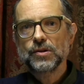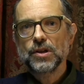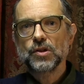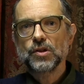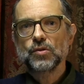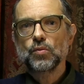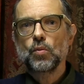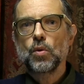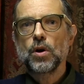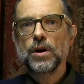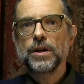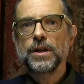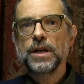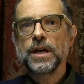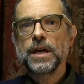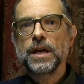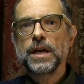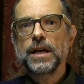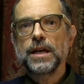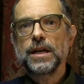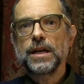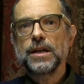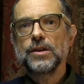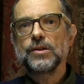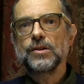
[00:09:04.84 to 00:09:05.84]
this one,
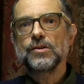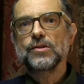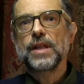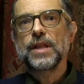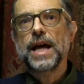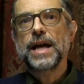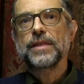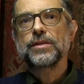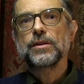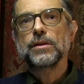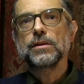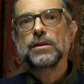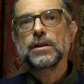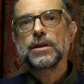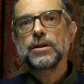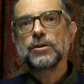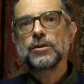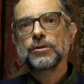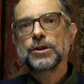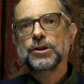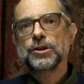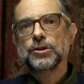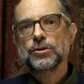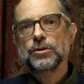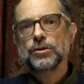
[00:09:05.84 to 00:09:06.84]
is that the
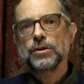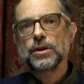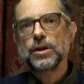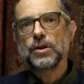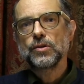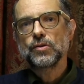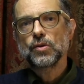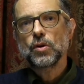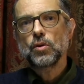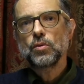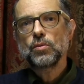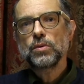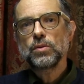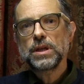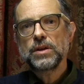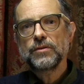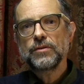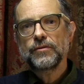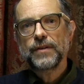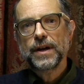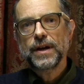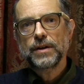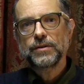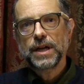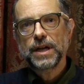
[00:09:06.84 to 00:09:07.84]
literature is only a
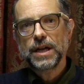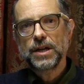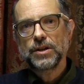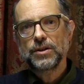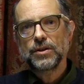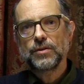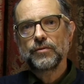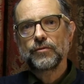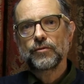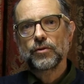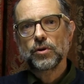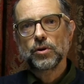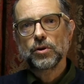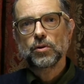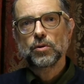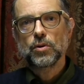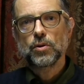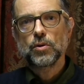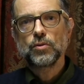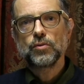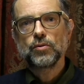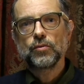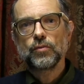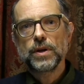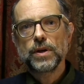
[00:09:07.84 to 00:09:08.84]
foundation for your
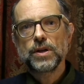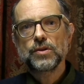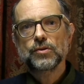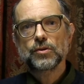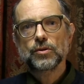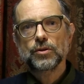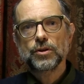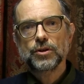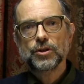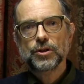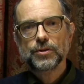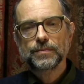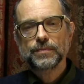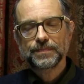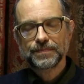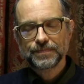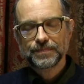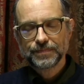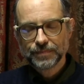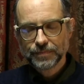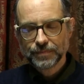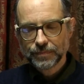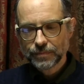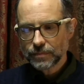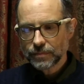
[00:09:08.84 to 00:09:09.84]
own research.
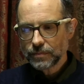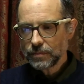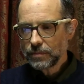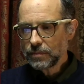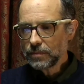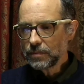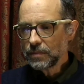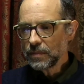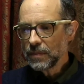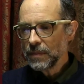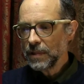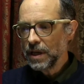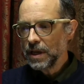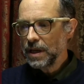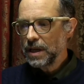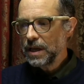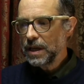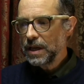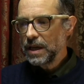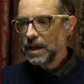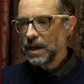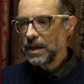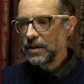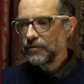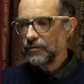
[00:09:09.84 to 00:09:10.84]

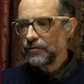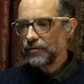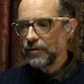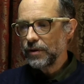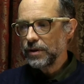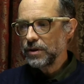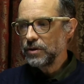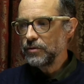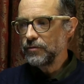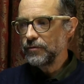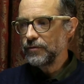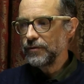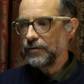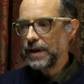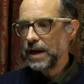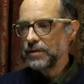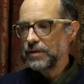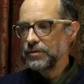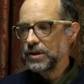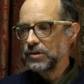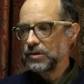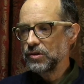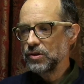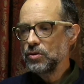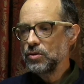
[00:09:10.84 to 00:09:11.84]
If you
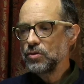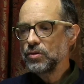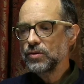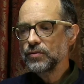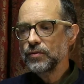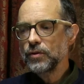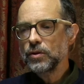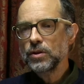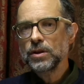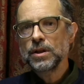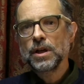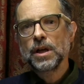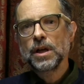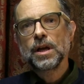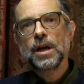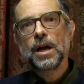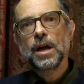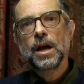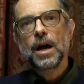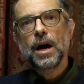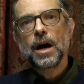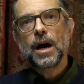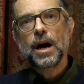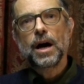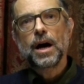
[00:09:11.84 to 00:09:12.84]
found this useful,
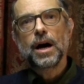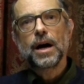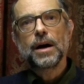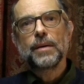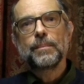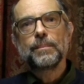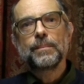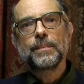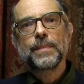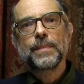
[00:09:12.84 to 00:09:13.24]
I